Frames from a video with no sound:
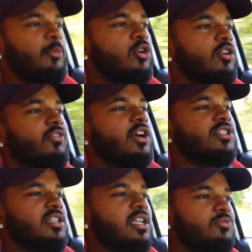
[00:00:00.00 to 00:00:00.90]

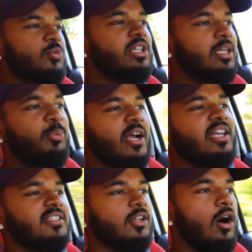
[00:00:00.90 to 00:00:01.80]
conversion is really praised
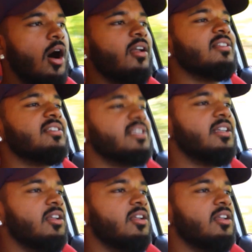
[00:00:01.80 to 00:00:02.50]
in the Honda scene